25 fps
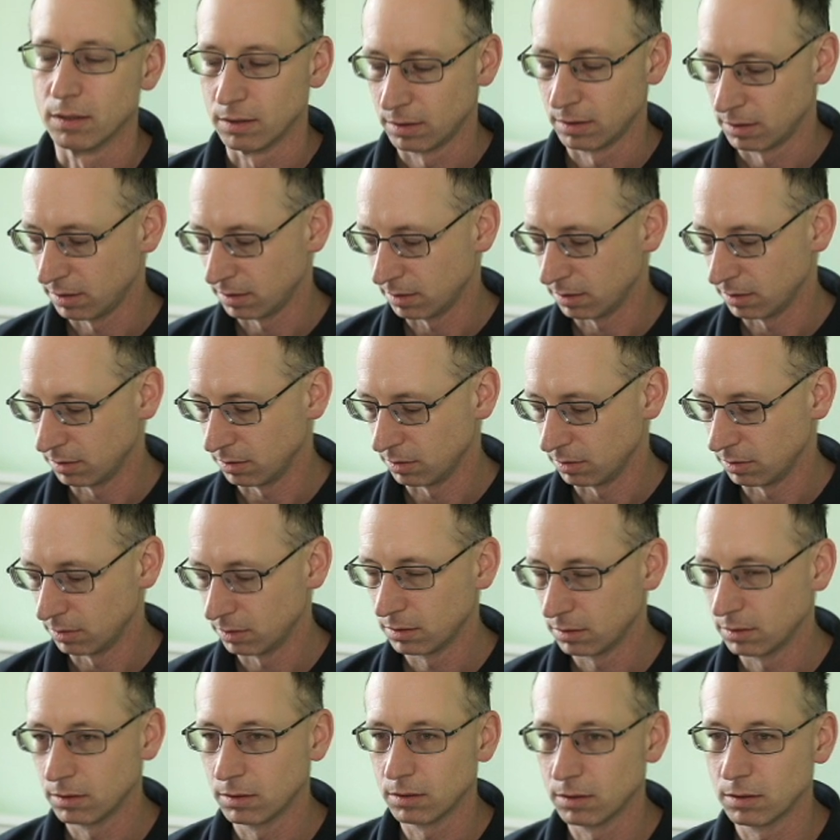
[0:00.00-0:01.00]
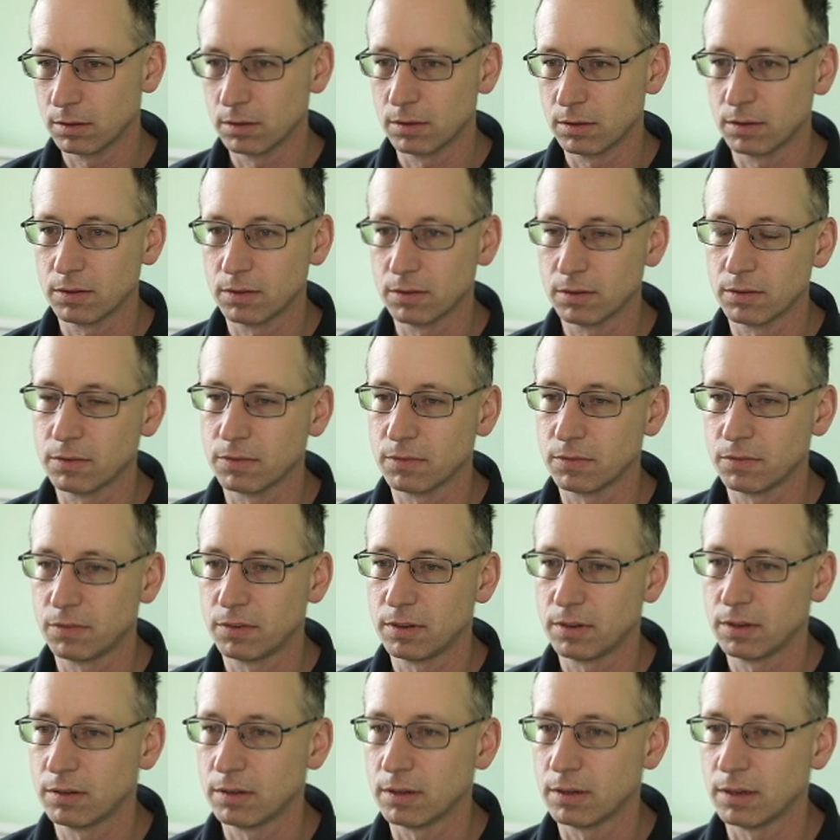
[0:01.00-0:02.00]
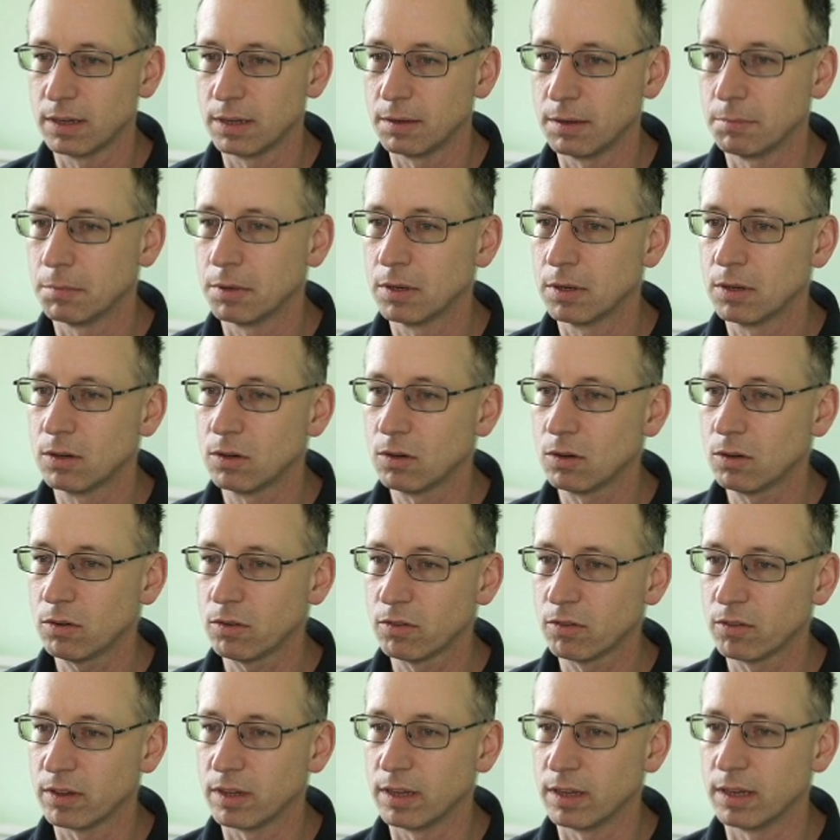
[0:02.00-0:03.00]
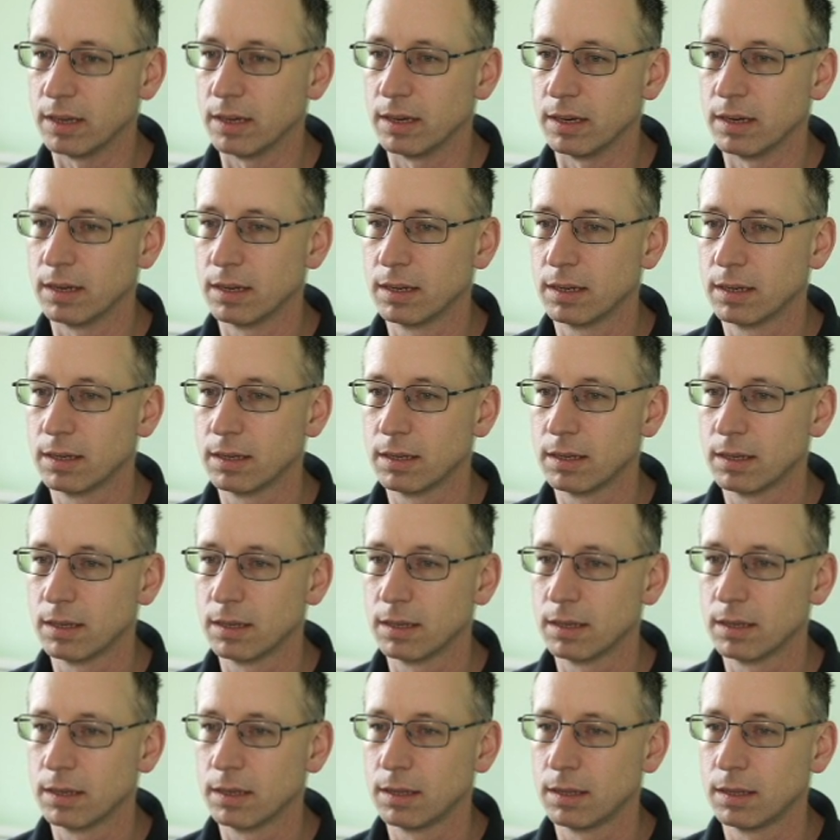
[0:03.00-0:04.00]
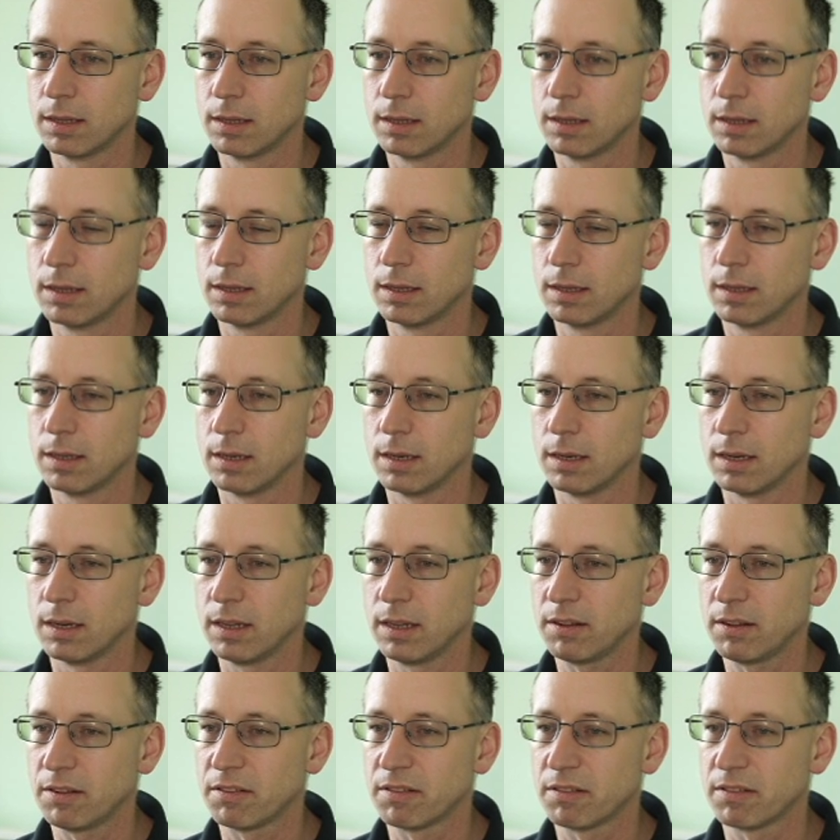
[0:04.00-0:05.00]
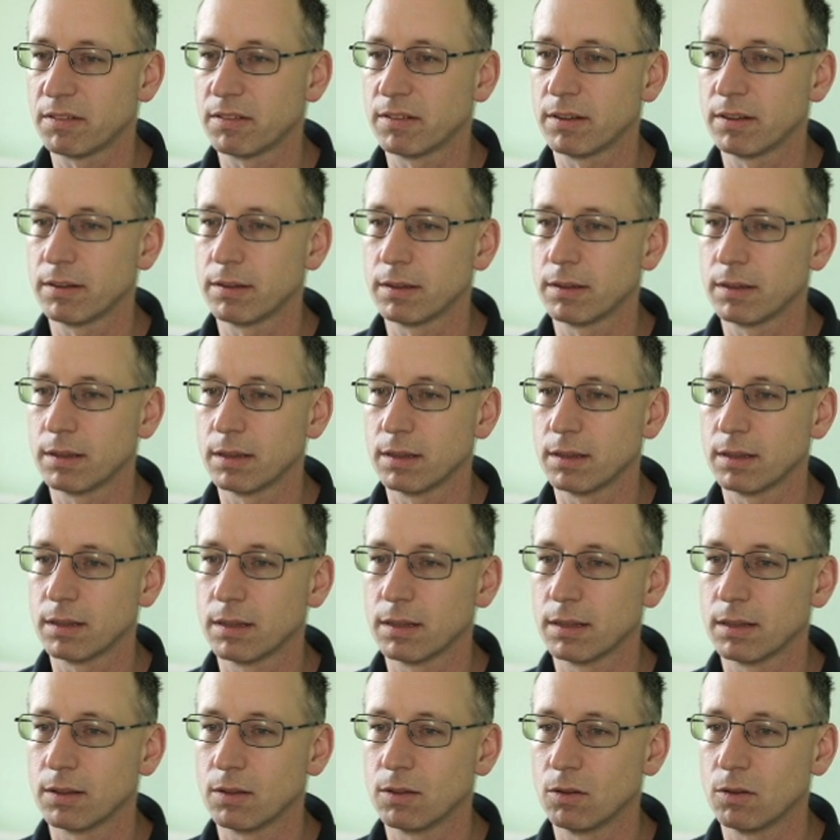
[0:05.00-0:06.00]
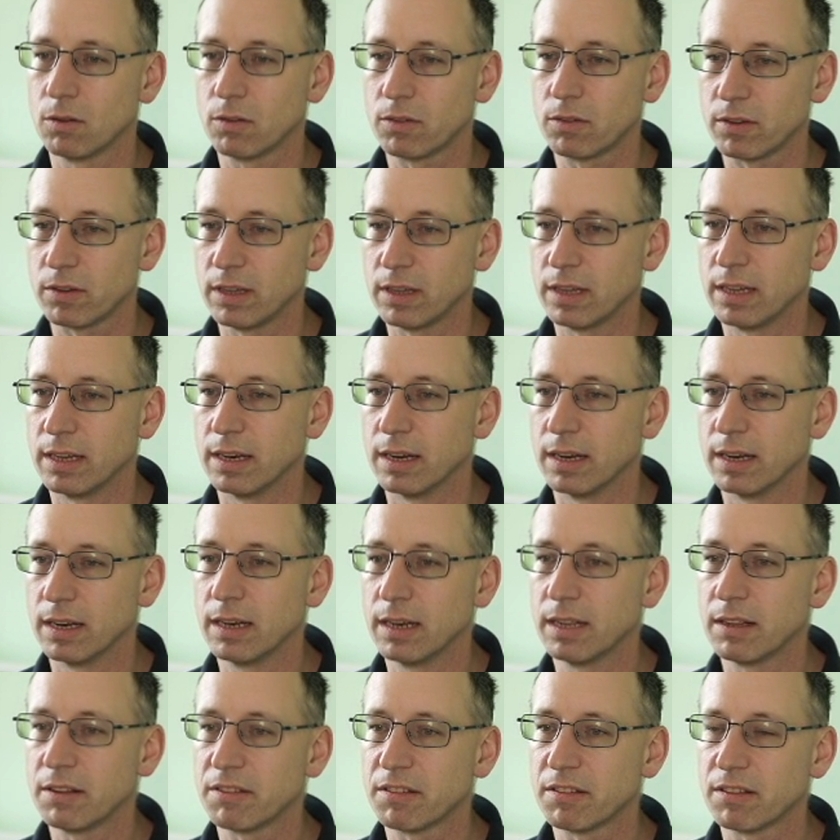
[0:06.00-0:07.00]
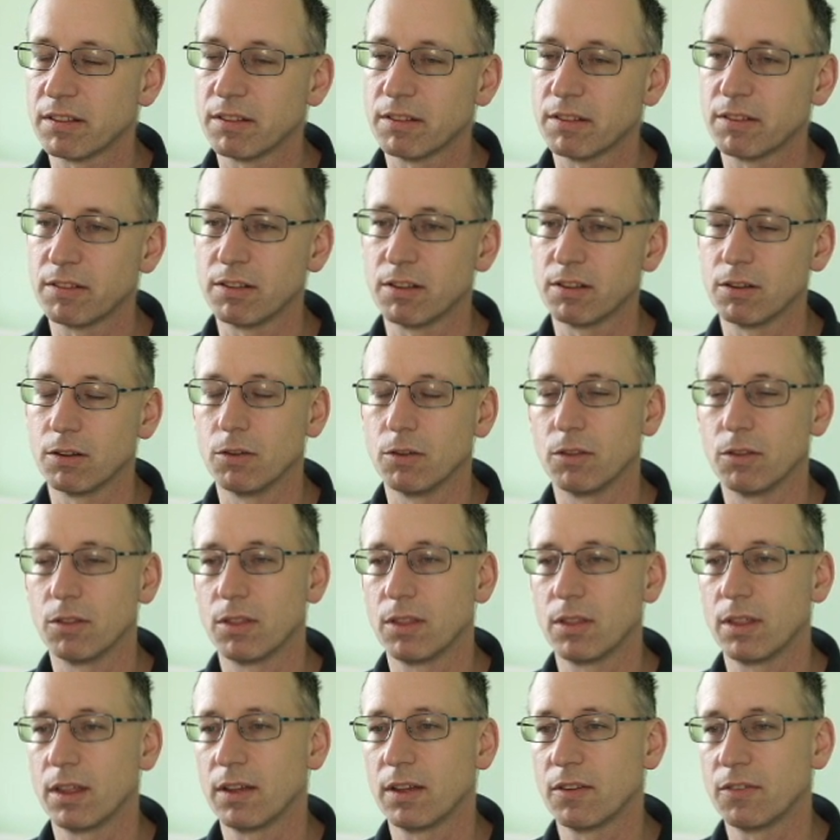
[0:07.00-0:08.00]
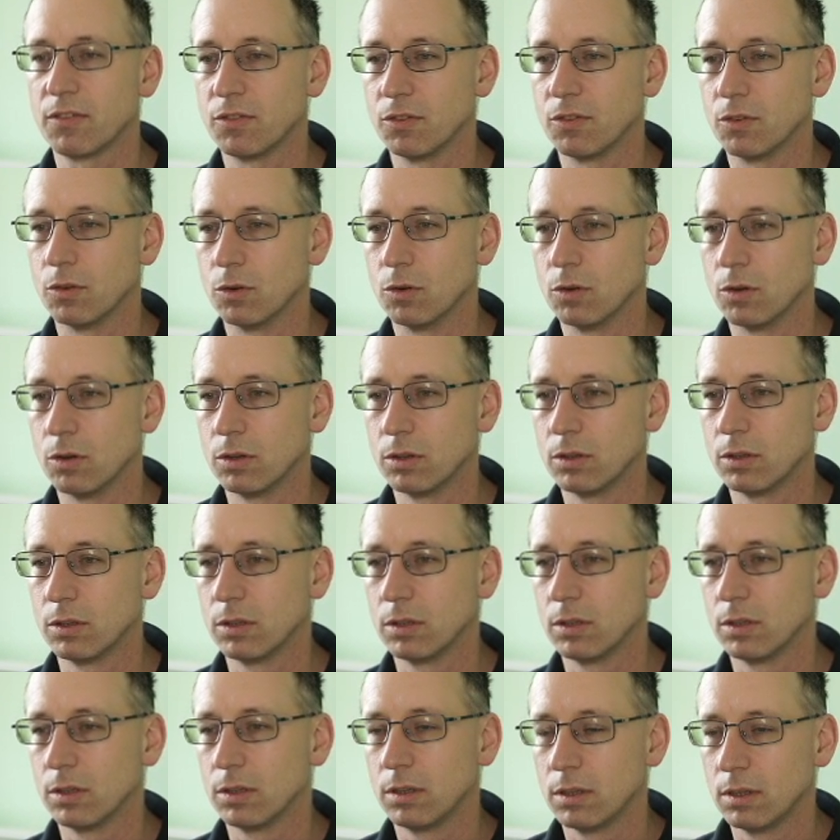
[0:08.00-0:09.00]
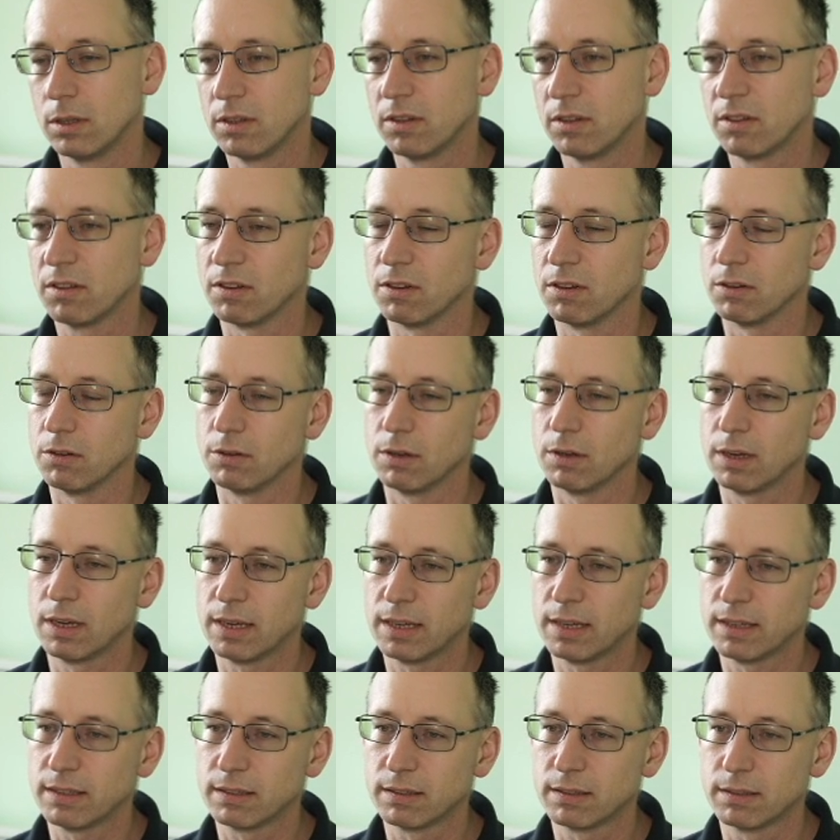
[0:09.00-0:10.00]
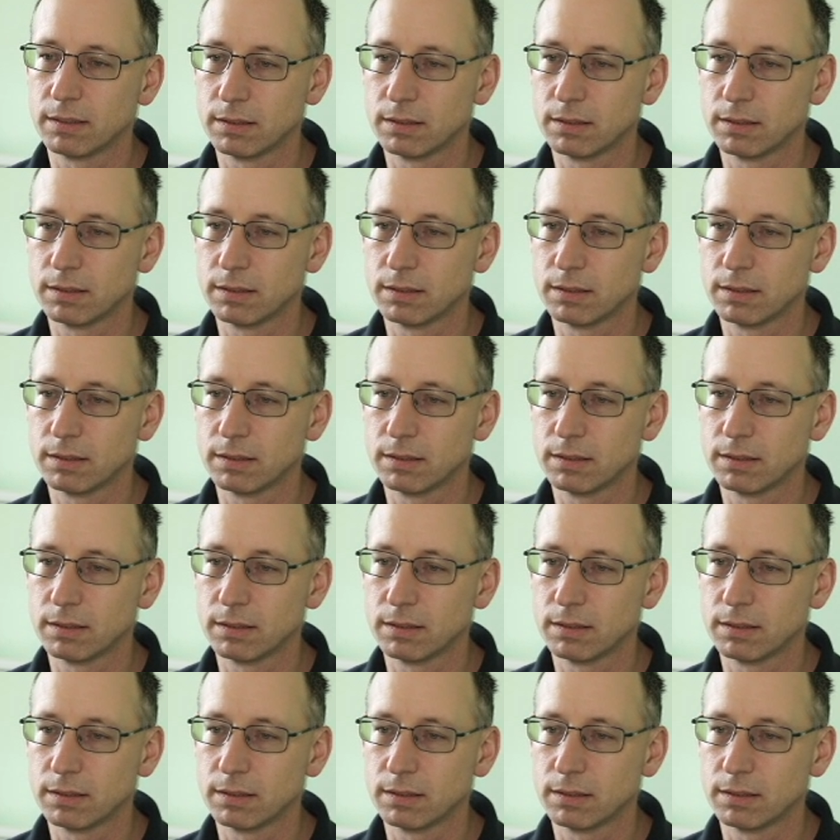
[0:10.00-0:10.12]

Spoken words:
So, file name not in list, not in list. So therefore, so add